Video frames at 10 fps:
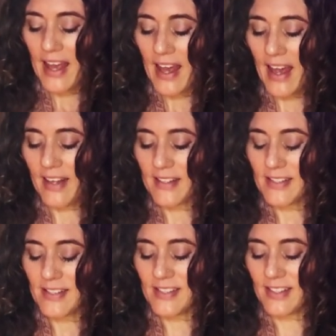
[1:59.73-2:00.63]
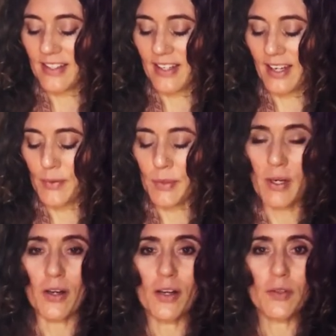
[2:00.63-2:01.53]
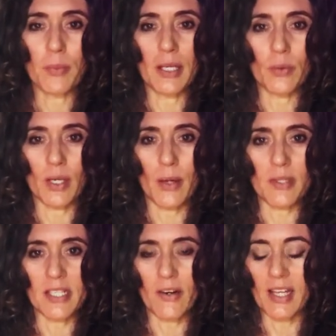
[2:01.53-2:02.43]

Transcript: And I was like, well, I can't repeat what I was sharing